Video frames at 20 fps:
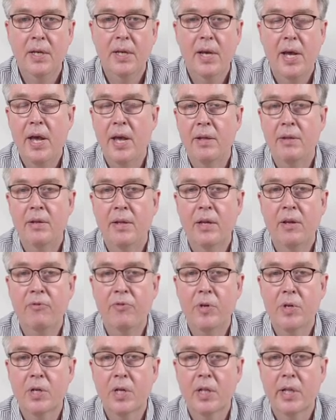And
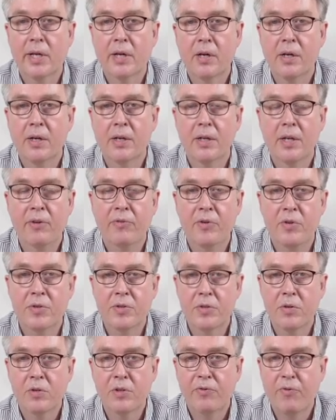if you click on, if you
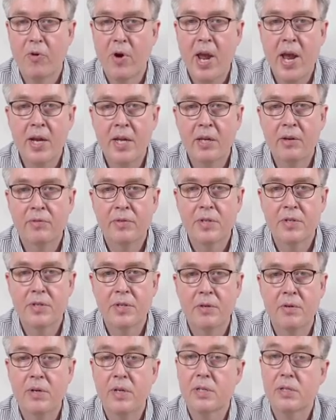search for any of the
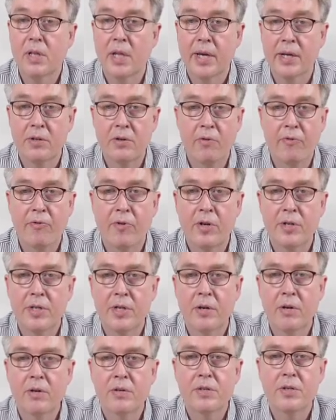series, like New
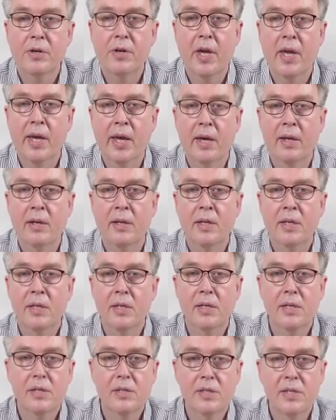Frontiers, you can get
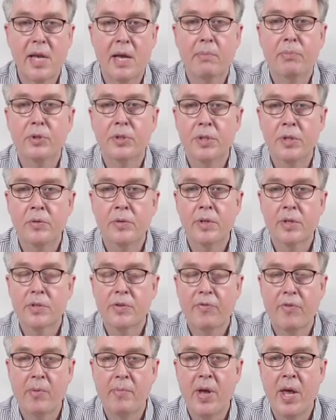sample units
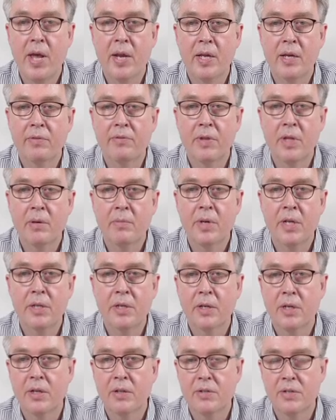from any of them and
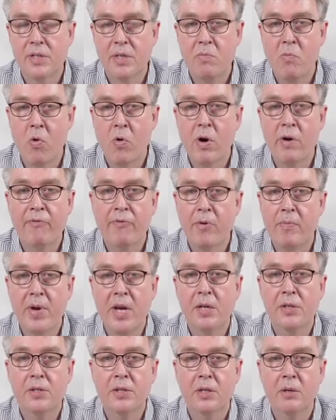you can see more
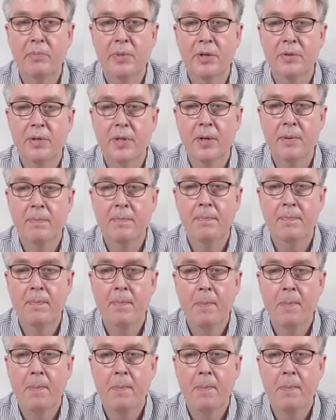information about them.